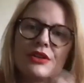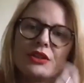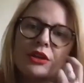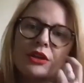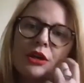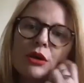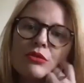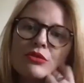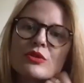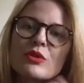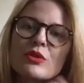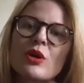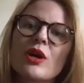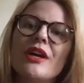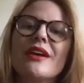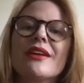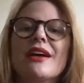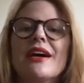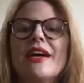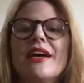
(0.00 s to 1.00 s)
ghost
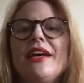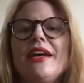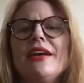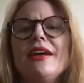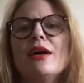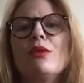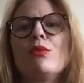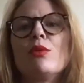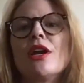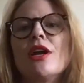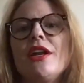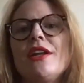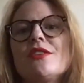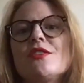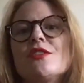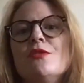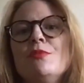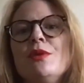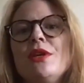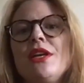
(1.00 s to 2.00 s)
story, I wanted it
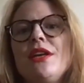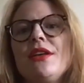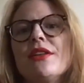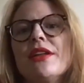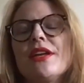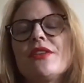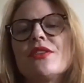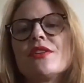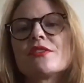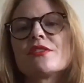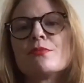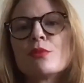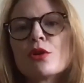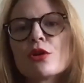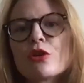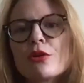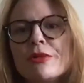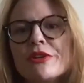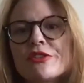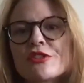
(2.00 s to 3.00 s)
to be like this
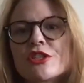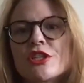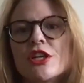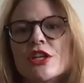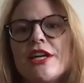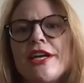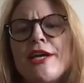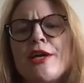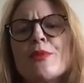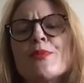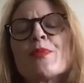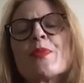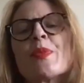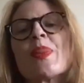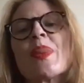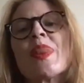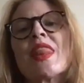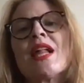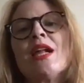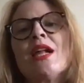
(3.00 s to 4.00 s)
murder mystery,
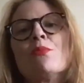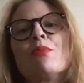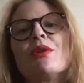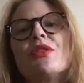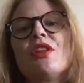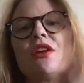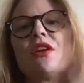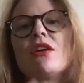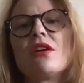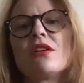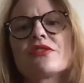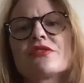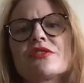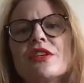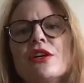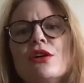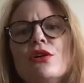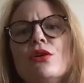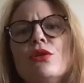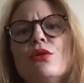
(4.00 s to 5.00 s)
but then
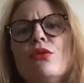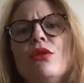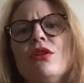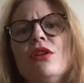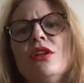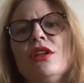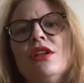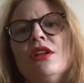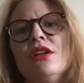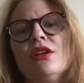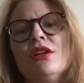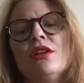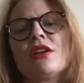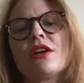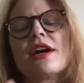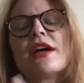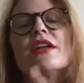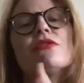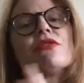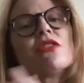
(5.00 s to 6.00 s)
also
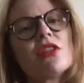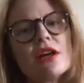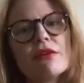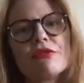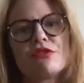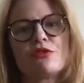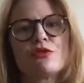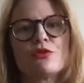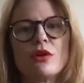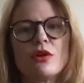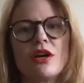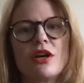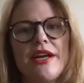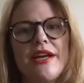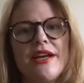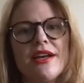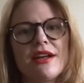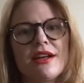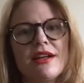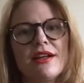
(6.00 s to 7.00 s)
kind of a love story.
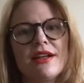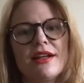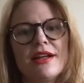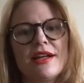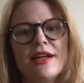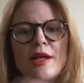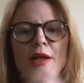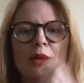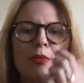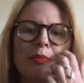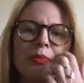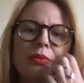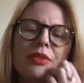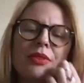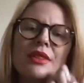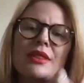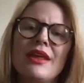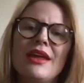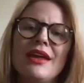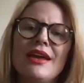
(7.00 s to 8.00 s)

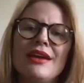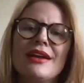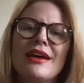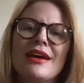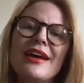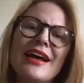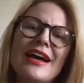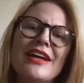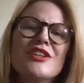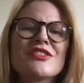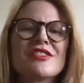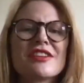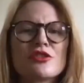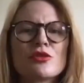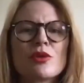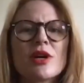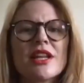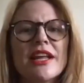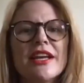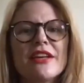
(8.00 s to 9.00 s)
And I
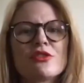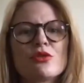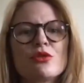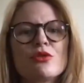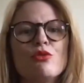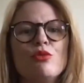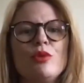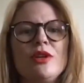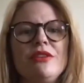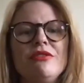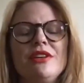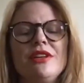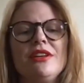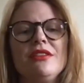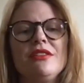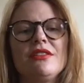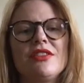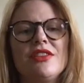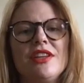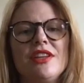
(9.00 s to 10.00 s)
like sort of
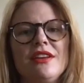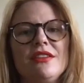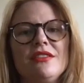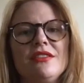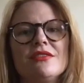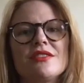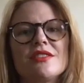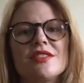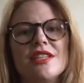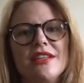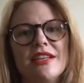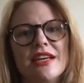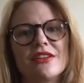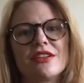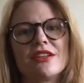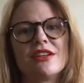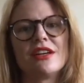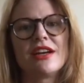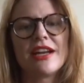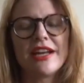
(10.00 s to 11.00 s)
weaving things
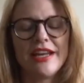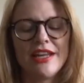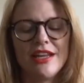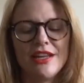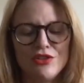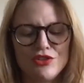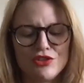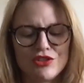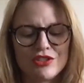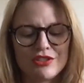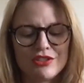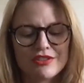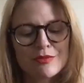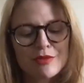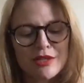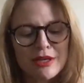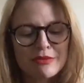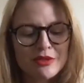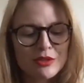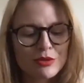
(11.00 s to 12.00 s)
together, and
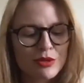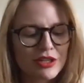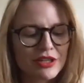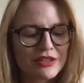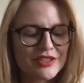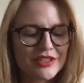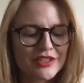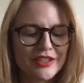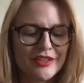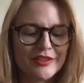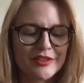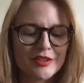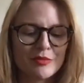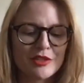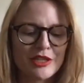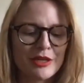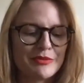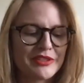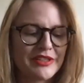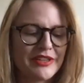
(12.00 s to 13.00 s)
sometimes it works. And then
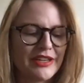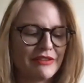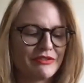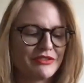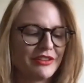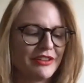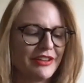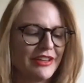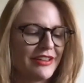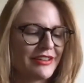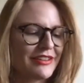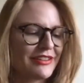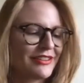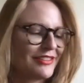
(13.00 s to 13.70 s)
sometimes I have to like,